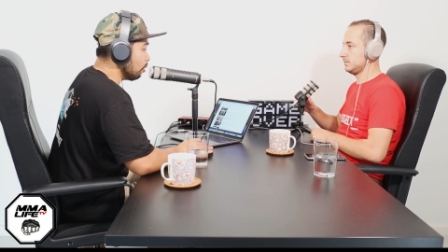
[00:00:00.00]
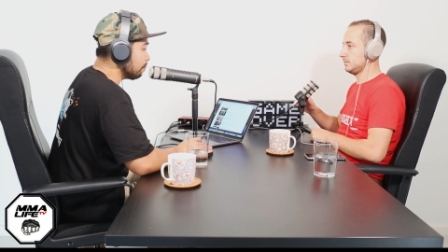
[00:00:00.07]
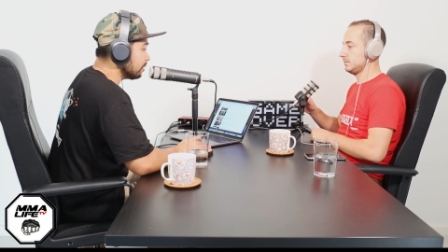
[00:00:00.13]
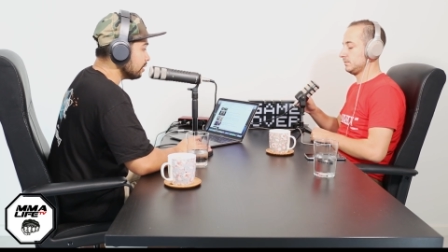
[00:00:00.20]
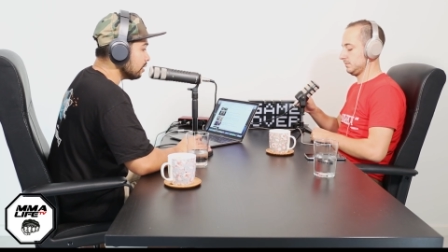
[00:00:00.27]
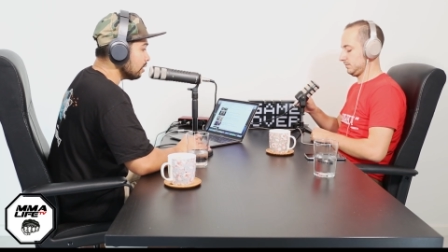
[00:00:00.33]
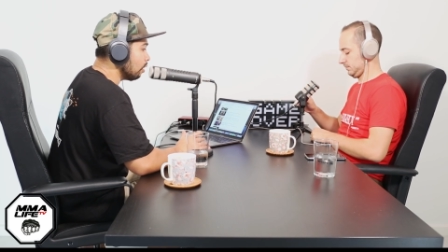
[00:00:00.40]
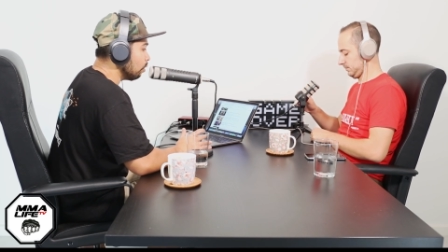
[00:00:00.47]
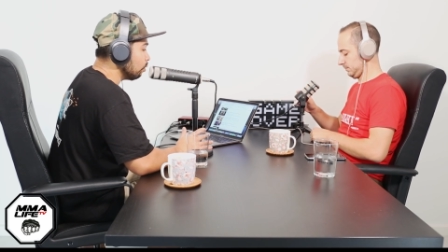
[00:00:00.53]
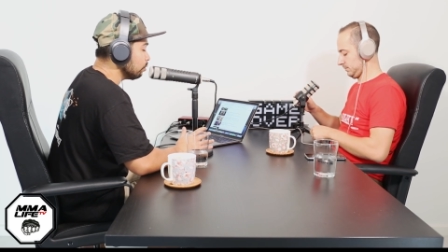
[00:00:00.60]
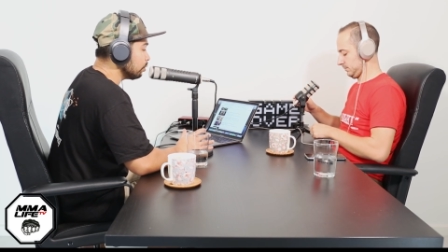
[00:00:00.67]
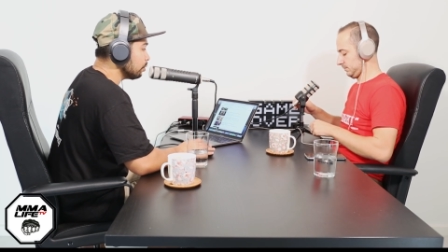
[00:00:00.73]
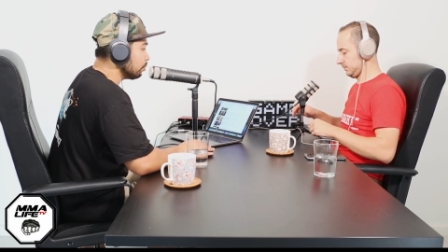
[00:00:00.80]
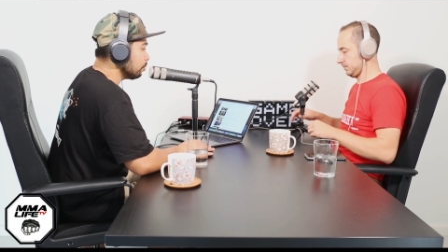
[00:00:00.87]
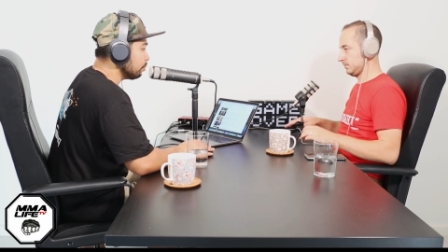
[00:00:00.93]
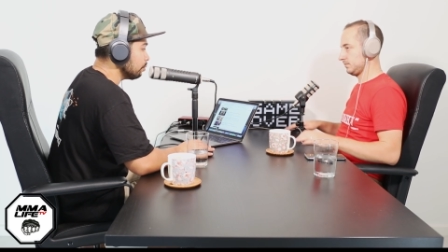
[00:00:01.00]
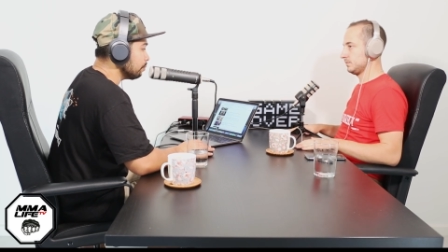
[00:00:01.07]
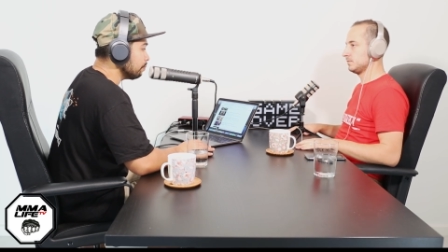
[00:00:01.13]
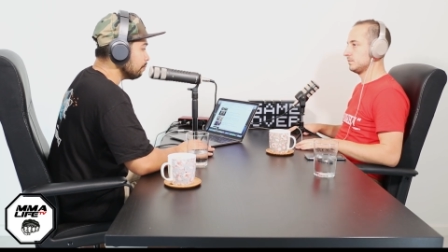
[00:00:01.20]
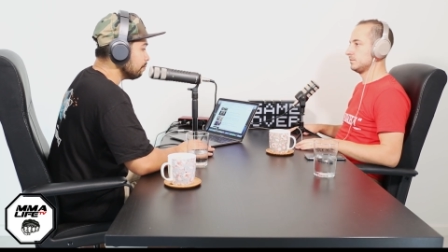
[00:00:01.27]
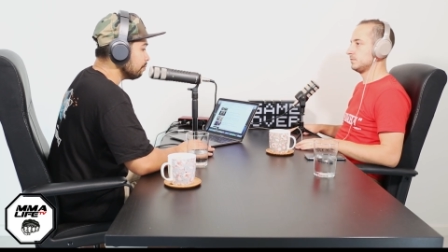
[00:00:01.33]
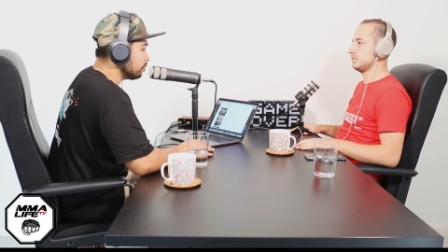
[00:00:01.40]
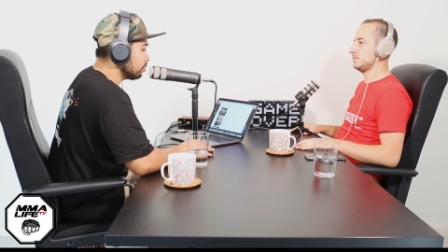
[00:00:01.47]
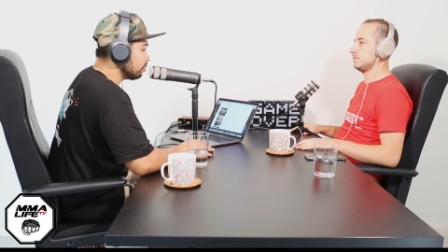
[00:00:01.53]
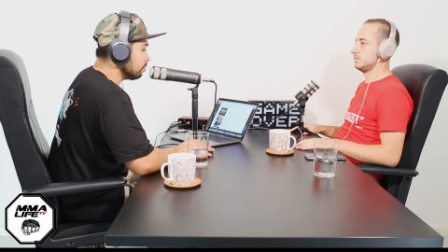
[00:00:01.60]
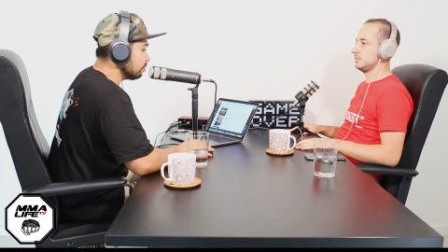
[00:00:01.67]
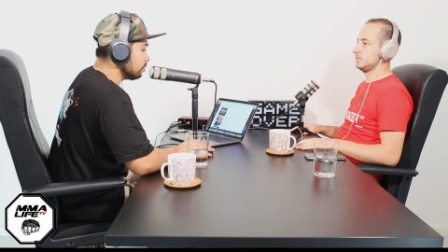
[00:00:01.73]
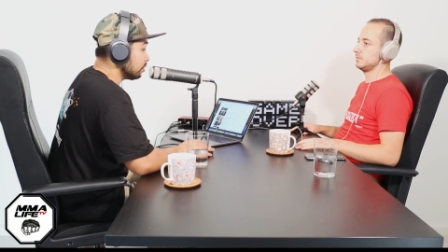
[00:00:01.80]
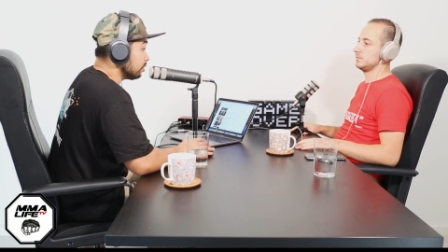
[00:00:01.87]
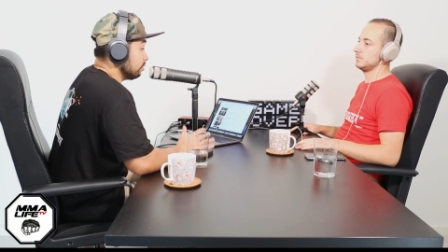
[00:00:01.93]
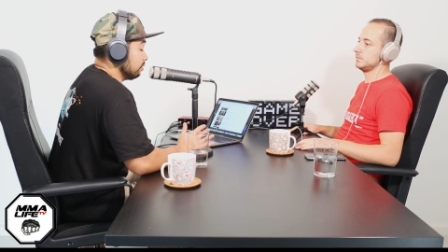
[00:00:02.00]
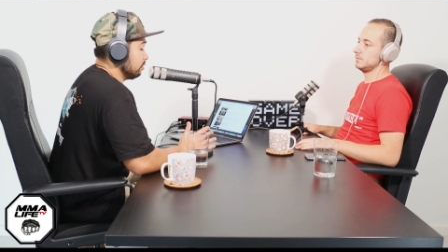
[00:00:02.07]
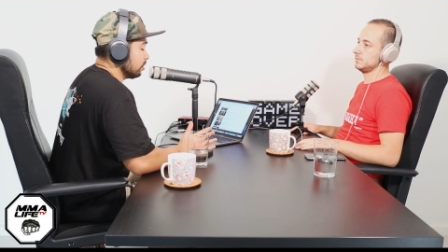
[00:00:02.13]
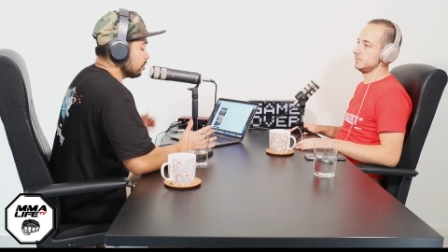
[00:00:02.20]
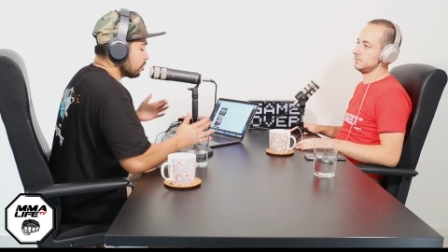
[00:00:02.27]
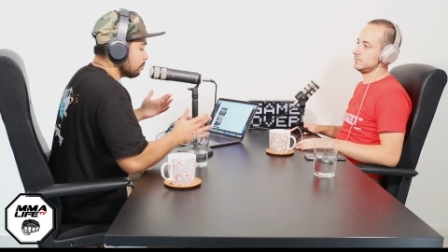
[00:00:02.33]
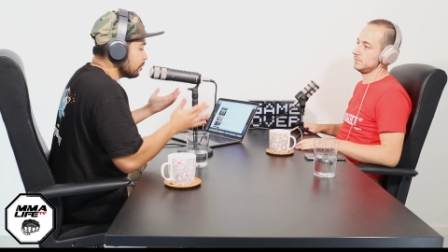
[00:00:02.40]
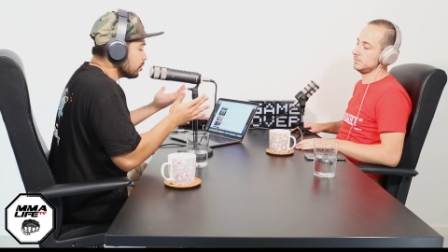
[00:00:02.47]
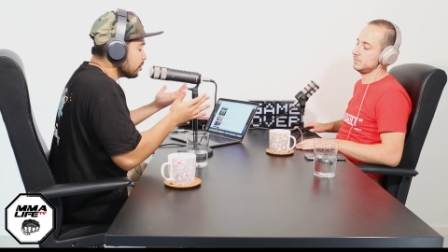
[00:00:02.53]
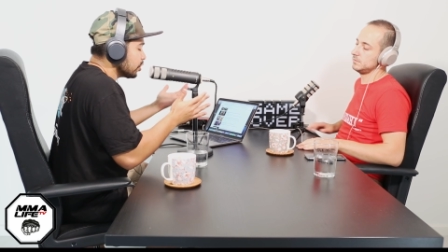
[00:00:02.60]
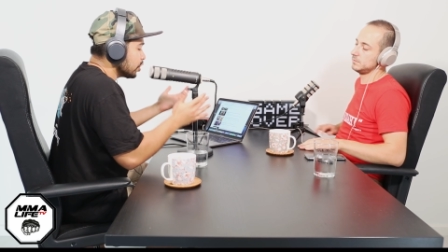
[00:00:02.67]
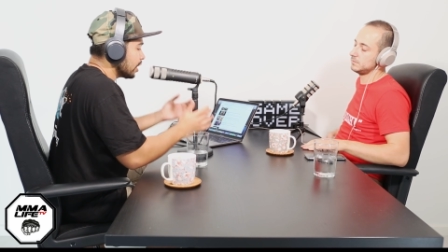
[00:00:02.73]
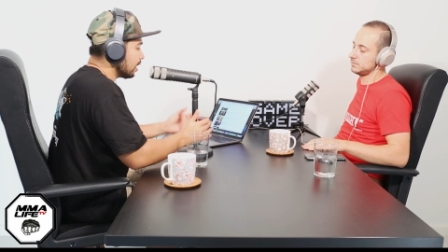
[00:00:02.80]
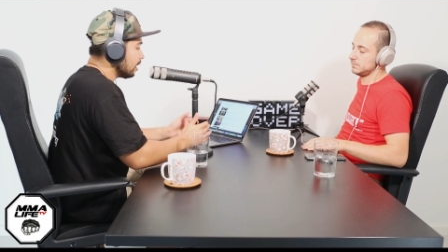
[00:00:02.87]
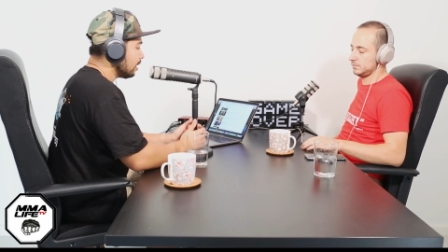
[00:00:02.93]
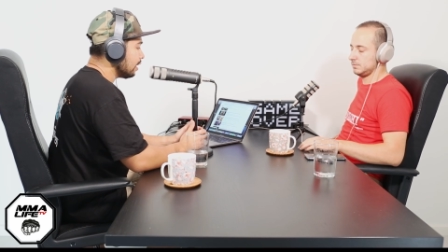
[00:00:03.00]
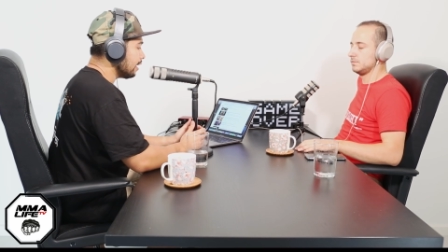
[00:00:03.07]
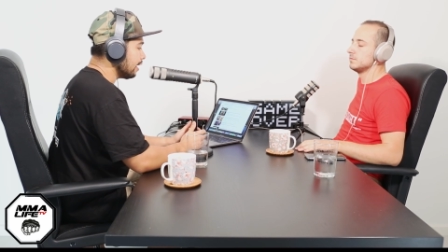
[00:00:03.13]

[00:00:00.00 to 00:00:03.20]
opened a whole new distribution channel,